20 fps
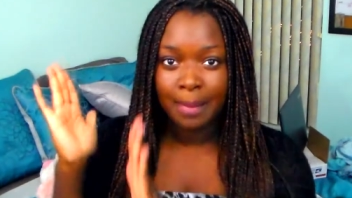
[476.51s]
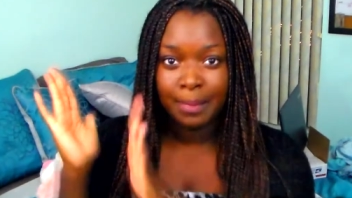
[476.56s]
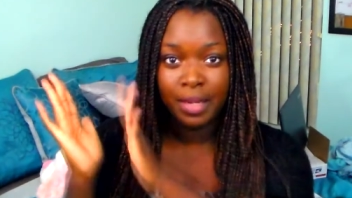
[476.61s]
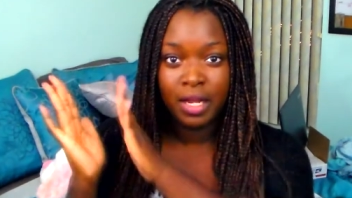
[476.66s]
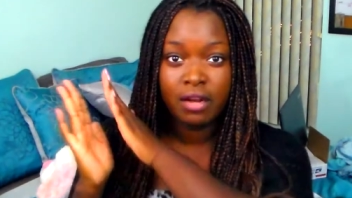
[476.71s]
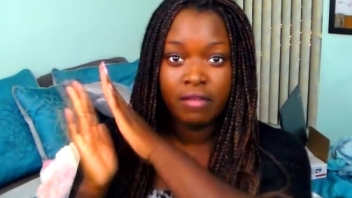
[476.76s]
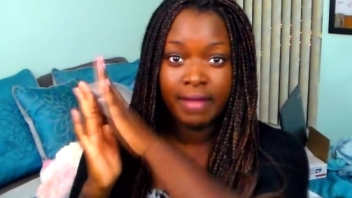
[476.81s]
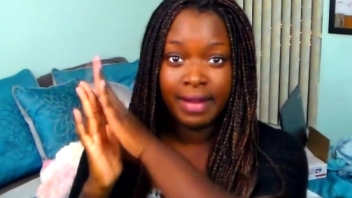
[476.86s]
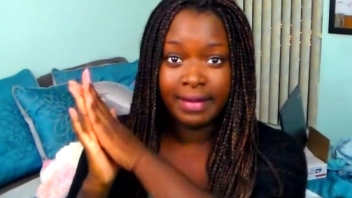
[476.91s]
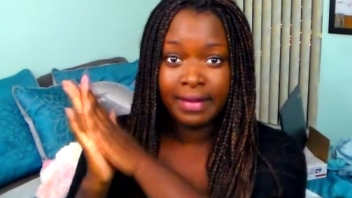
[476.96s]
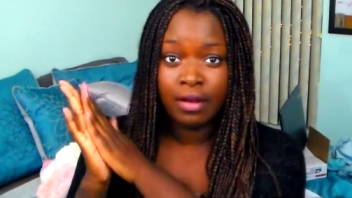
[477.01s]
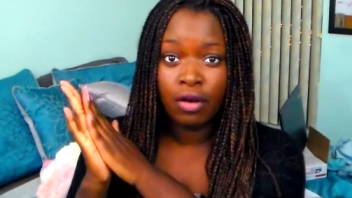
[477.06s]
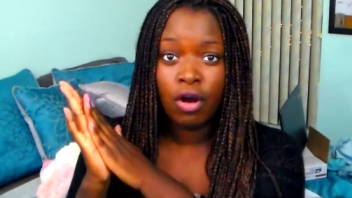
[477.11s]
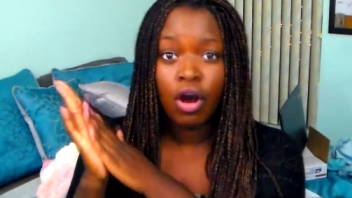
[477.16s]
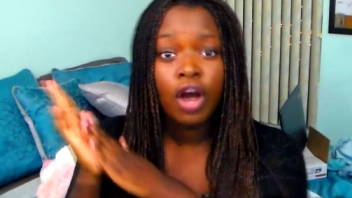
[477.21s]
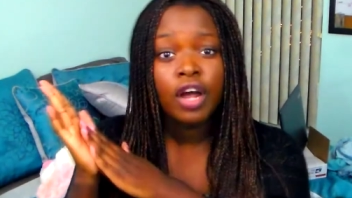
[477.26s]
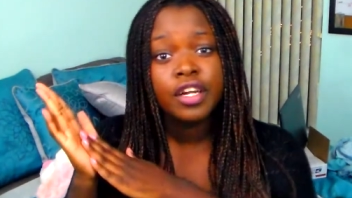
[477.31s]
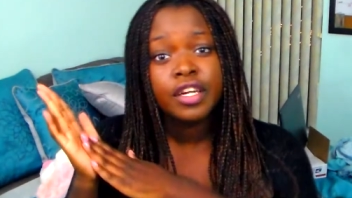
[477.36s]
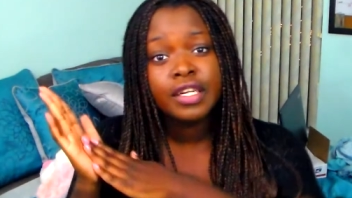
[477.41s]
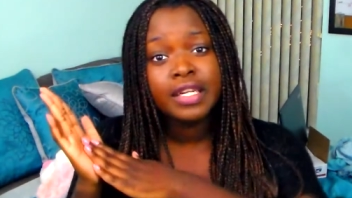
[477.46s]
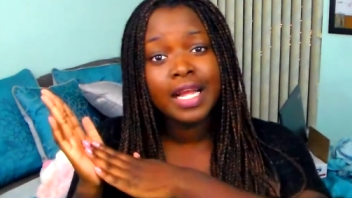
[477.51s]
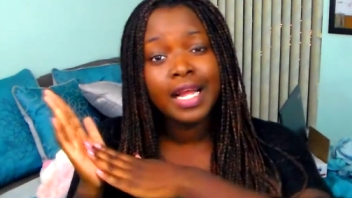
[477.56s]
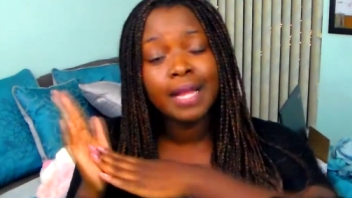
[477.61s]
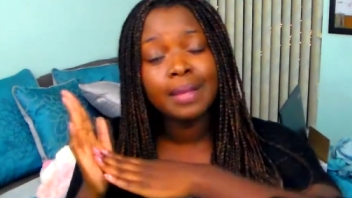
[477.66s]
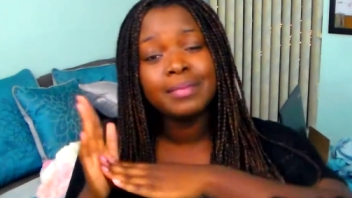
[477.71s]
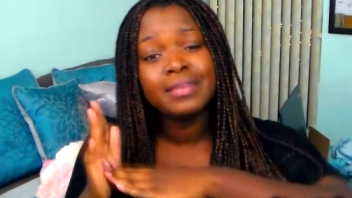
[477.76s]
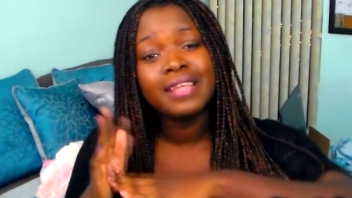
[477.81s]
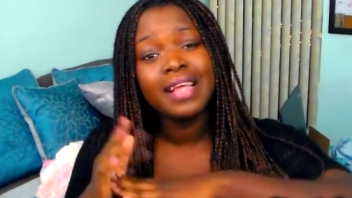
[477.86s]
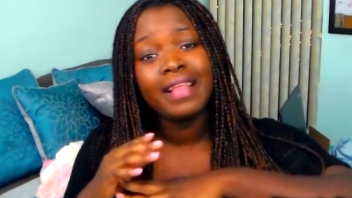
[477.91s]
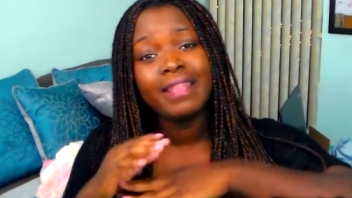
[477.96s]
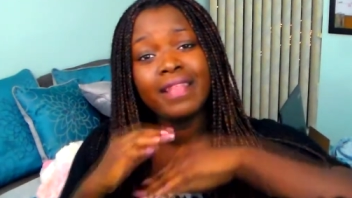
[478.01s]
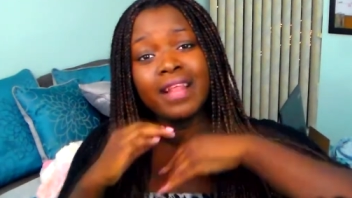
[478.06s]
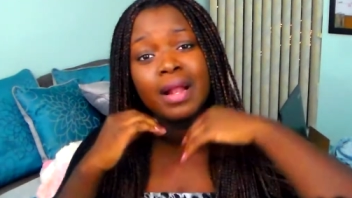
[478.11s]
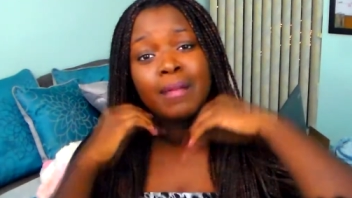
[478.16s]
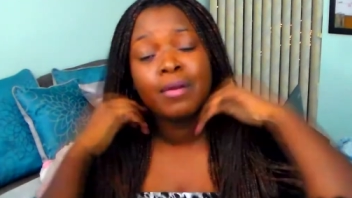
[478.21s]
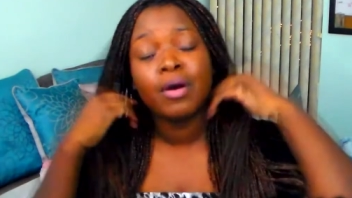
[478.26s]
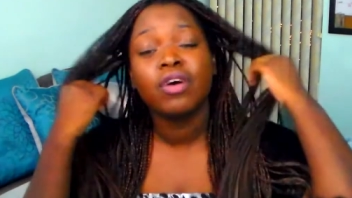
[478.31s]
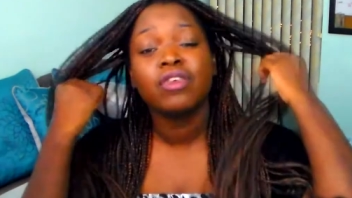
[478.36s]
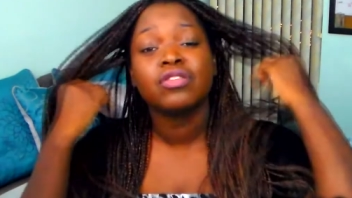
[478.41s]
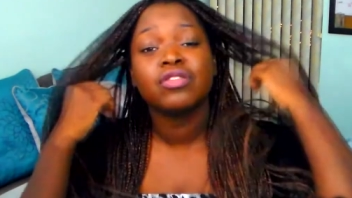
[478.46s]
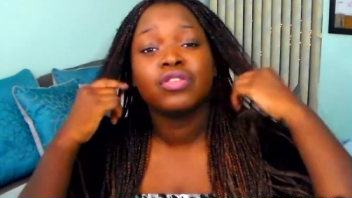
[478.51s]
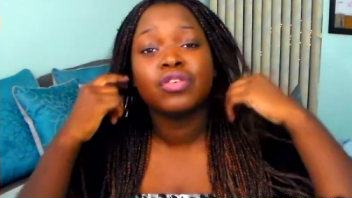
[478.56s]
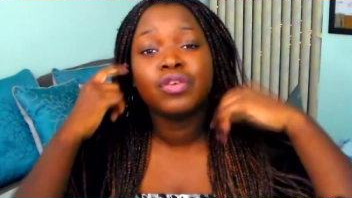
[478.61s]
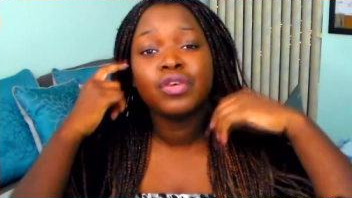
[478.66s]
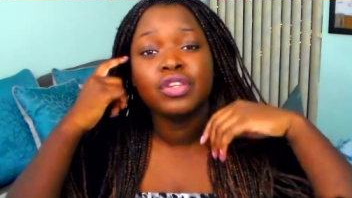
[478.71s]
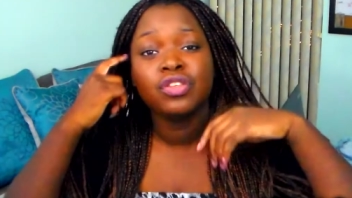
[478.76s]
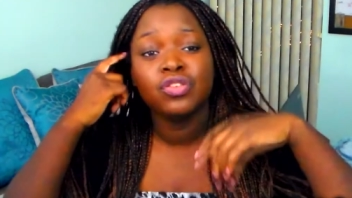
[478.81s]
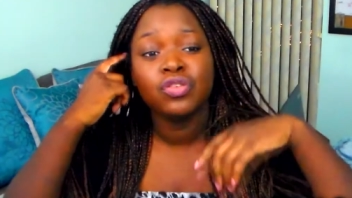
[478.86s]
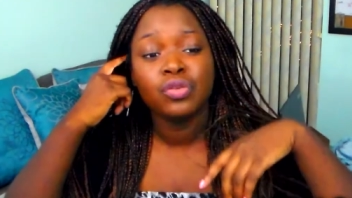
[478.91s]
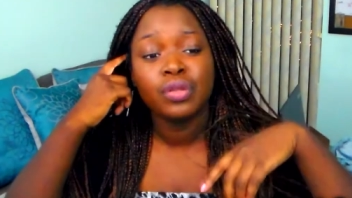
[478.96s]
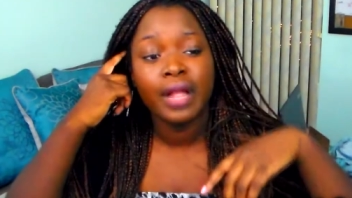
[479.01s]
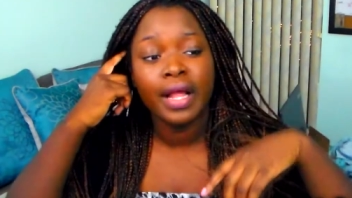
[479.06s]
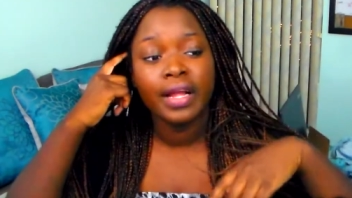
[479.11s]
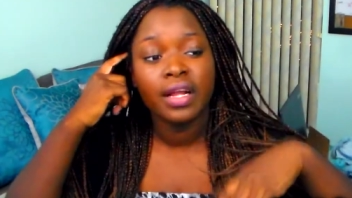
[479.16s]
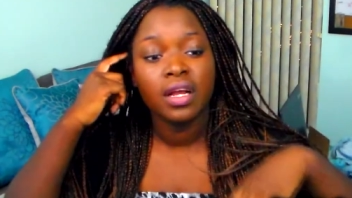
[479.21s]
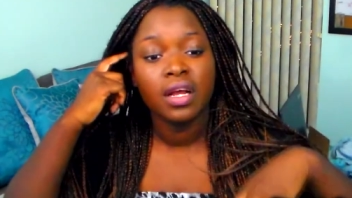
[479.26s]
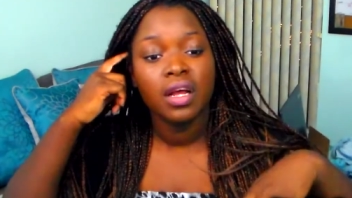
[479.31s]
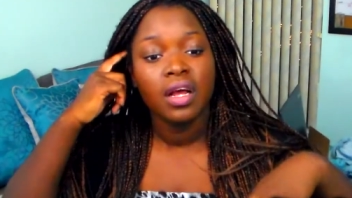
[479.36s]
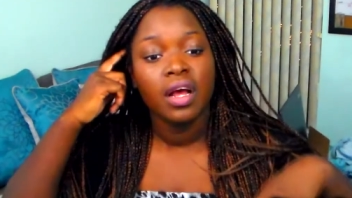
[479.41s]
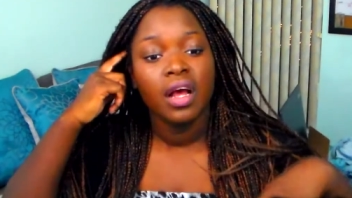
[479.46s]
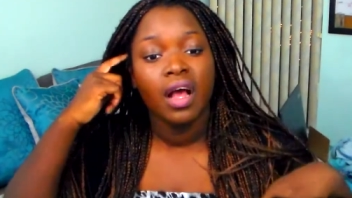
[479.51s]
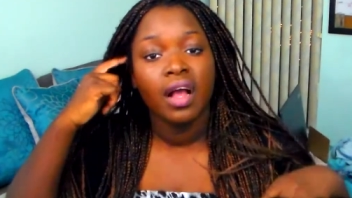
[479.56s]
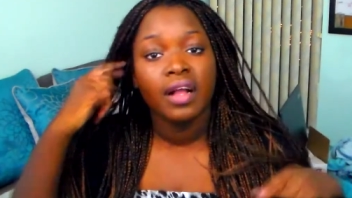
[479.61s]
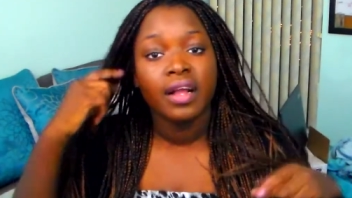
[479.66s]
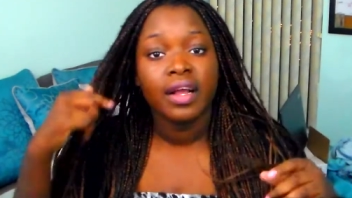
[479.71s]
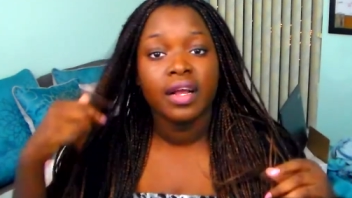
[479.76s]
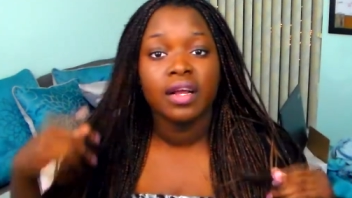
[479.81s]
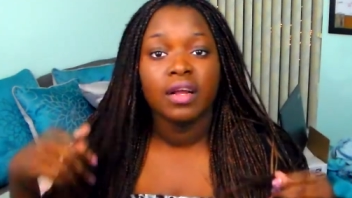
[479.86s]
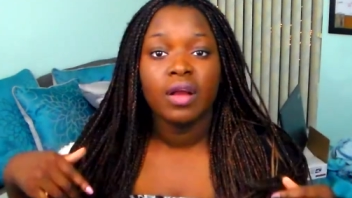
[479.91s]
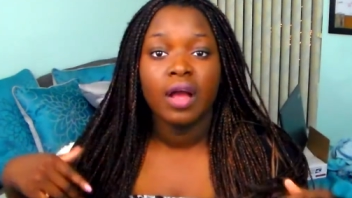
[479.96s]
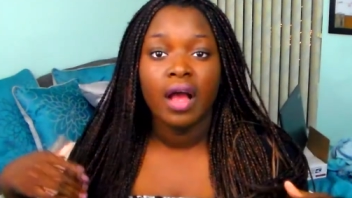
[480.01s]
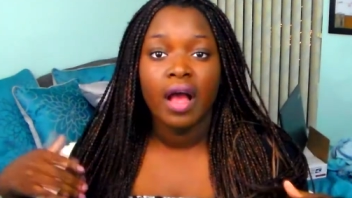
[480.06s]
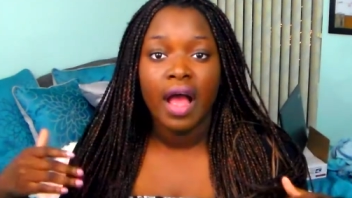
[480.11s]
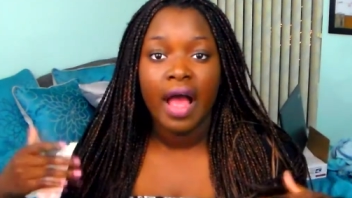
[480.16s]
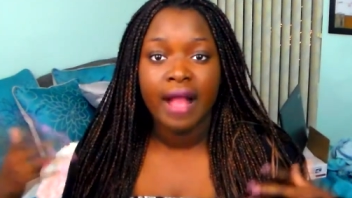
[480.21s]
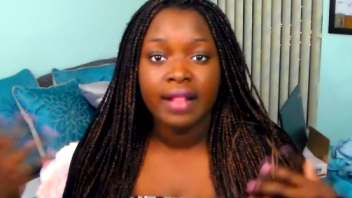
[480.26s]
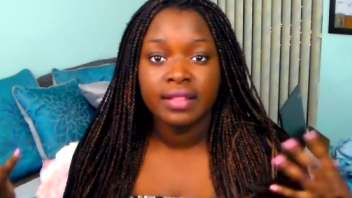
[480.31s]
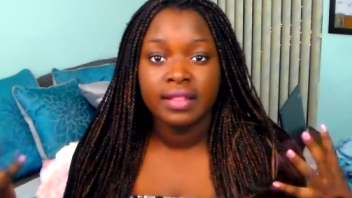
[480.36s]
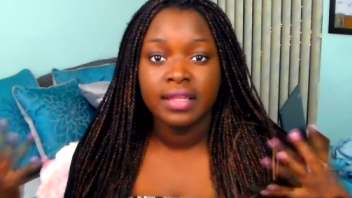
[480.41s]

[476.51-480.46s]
I'm going to write down all your names and then I'm also going to like at